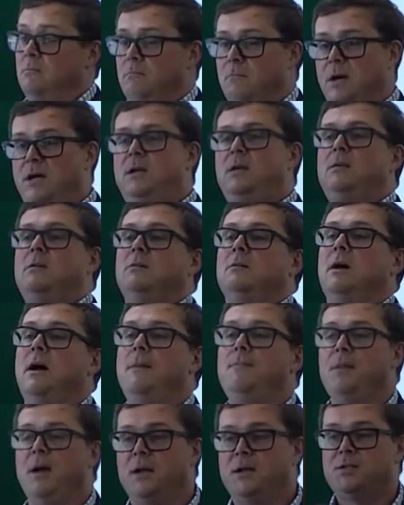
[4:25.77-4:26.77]
Mike,
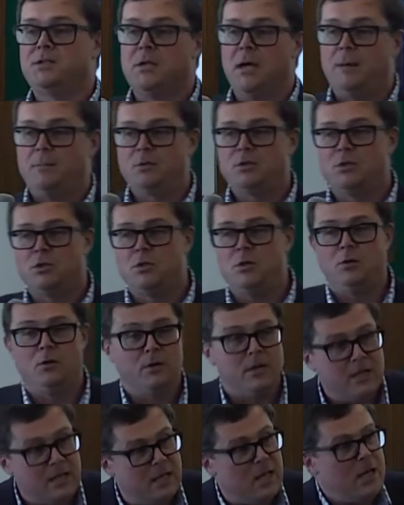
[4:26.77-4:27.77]
I'm not a
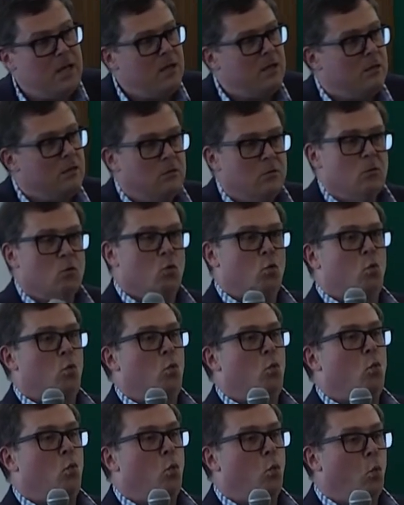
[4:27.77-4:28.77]
cybersecurity geek.
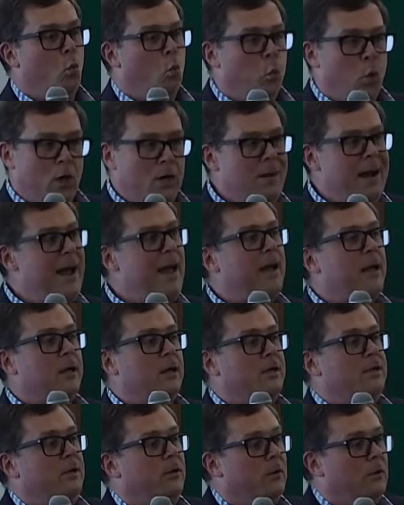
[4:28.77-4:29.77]
What am I going to
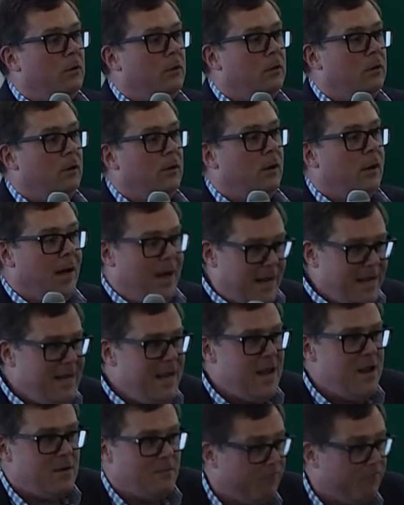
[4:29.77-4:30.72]
do? I can't